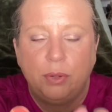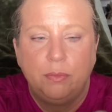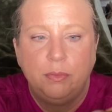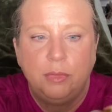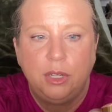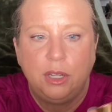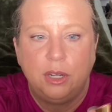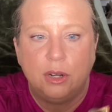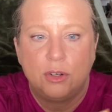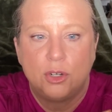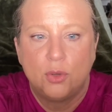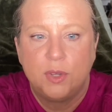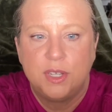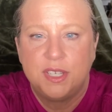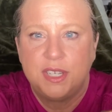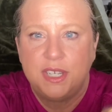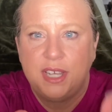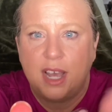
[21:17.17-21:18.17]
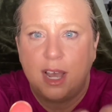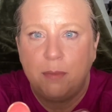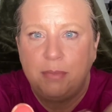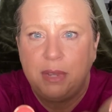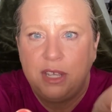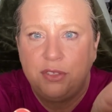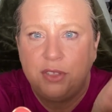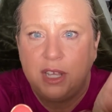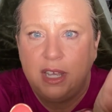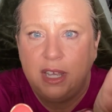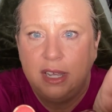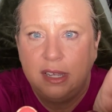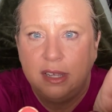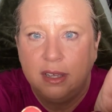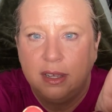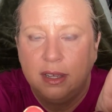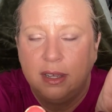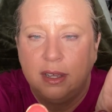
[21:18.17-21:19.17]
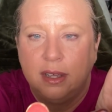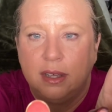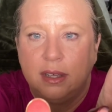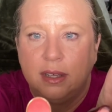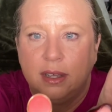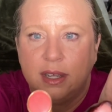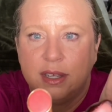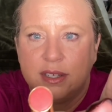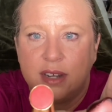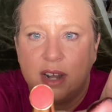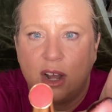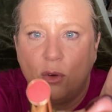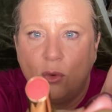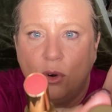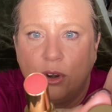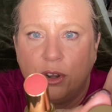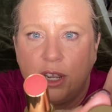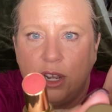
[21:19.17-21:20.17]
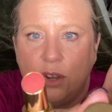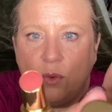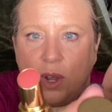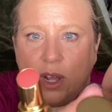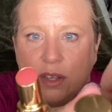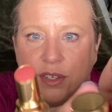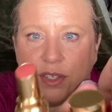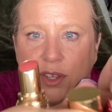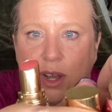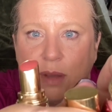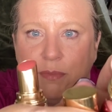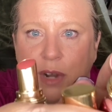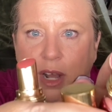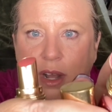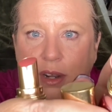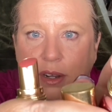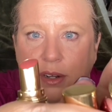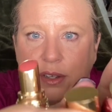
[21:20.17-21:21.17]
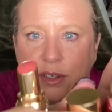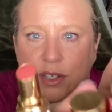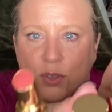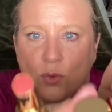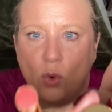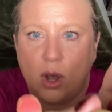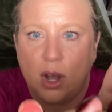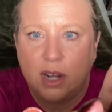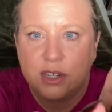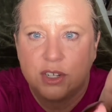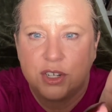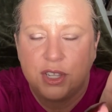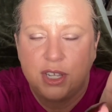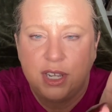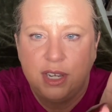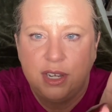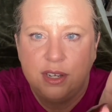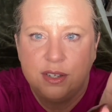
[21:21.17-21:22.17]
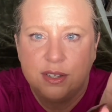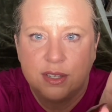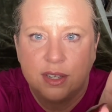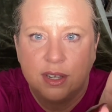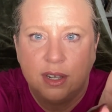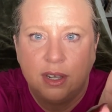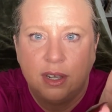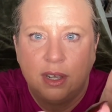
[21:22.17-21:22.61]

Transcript: you know, twisty uppy thing is not working well, so I'm not going to swatch these.